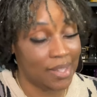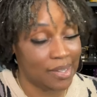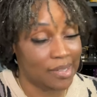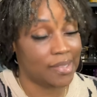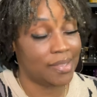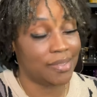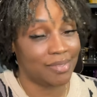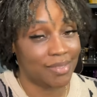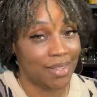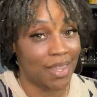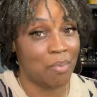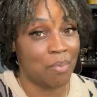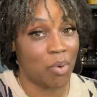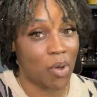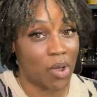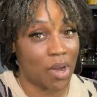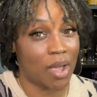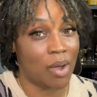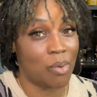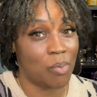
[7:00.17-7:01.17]
it. He
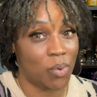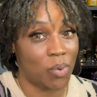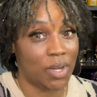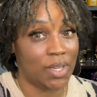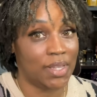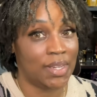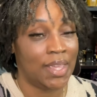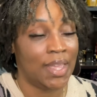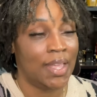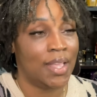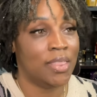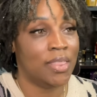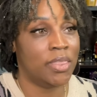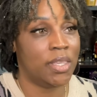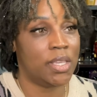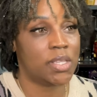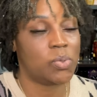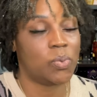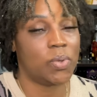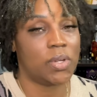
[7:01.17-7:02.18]
brought out one.
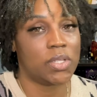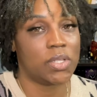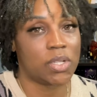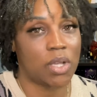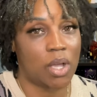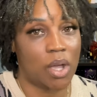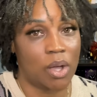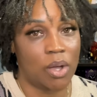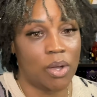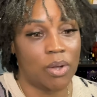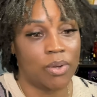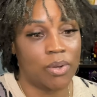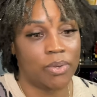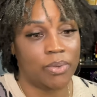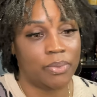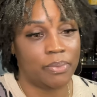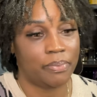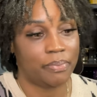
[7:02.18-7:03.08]
This one is called